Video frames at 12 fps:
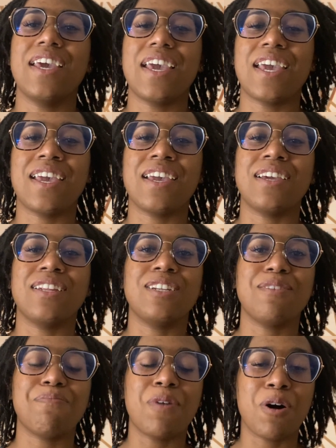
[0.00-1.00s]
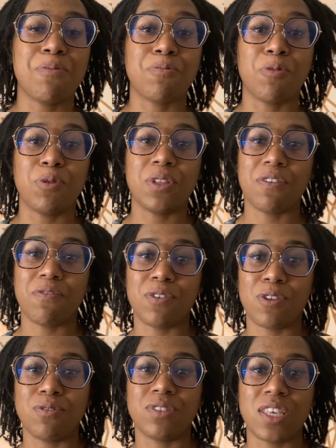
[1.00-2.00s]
and palm rolling for those